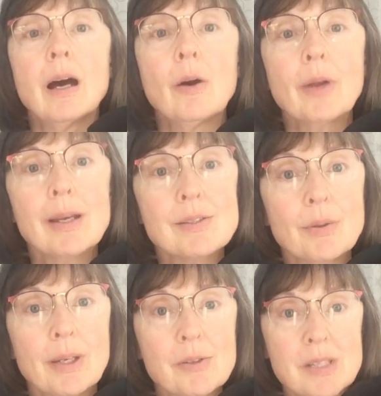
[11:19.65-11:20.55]
Okay, so
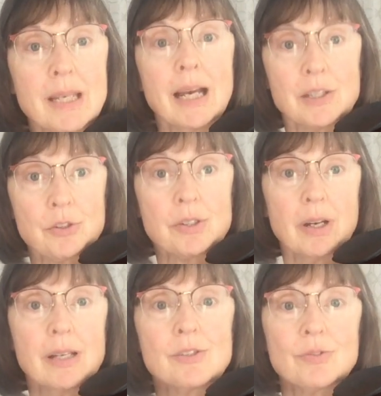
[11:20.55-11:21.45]
here's the
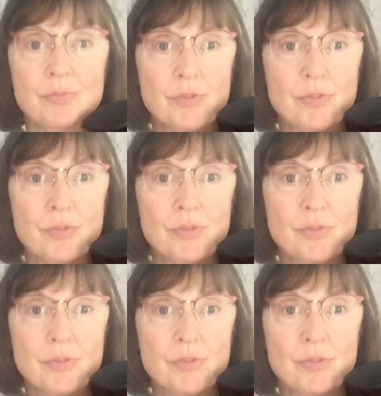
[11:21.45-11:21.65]
exercise,